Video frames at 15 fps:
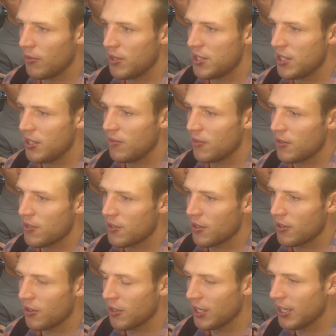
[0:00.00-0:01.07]
receivers
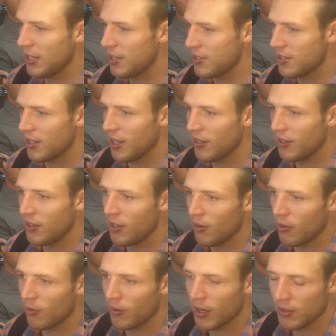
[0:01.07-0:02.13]
are getting set. They
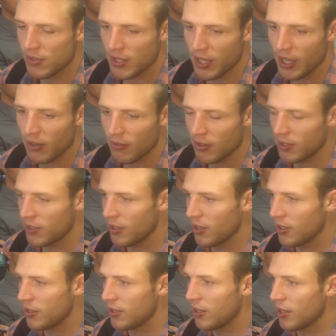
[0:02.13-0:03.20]
know what routes they have on,
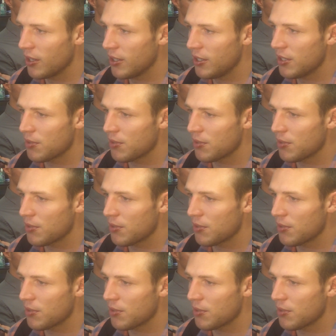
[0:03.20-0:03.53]
on uh,